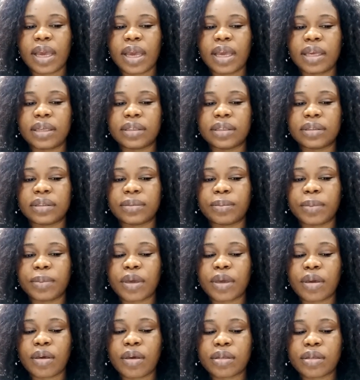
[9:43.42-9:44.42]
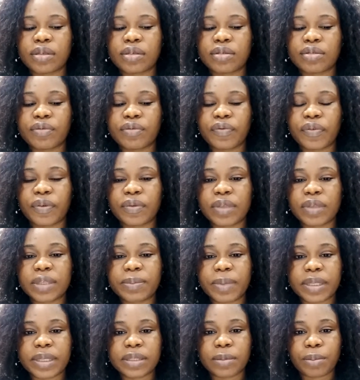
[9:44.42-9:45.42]
and because you feel this
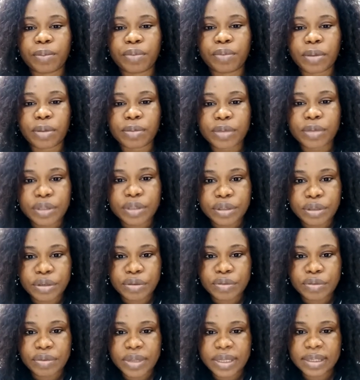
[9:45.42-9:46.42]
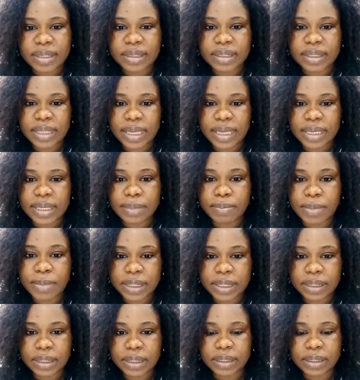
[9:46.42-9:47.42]
person promised you this thing and didn't
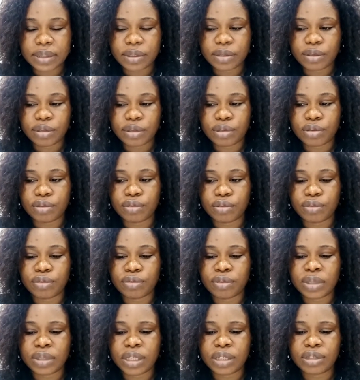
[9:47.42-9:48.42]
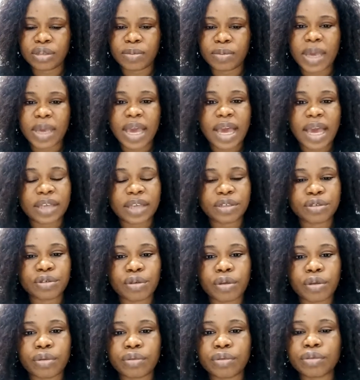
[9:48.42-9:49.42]
meet it, you tend to be
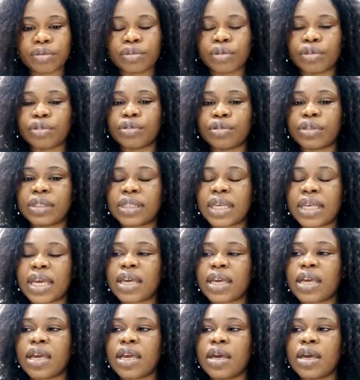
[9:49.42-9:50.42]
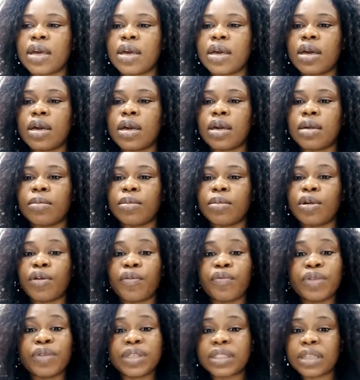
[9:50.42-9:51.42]
harsh or rude, or you say
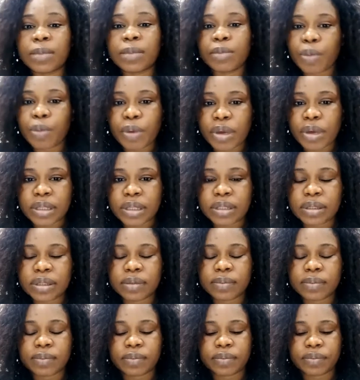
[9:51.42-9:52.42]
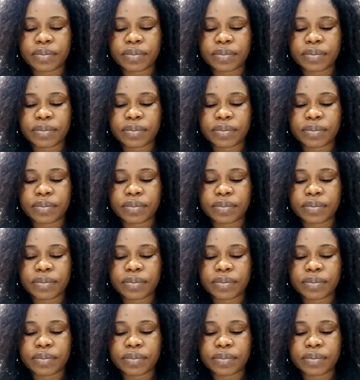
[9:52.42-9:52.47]
unreasonable words.